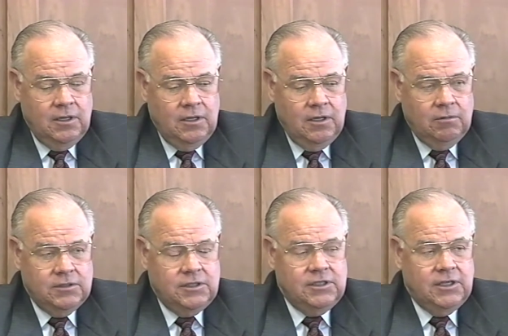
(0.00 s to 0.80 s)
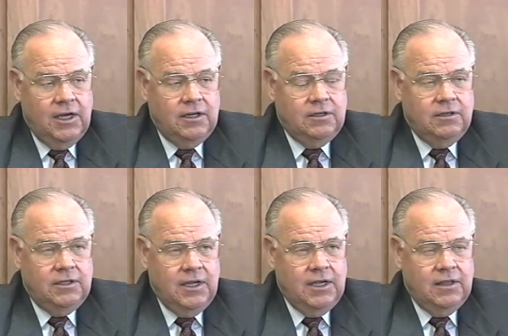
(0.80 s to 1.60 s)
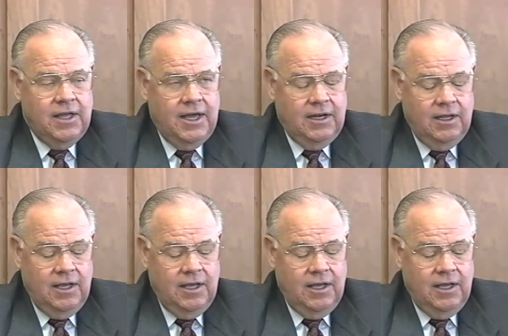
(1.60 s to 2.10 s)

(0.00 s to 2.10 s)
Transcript: It was decided to take that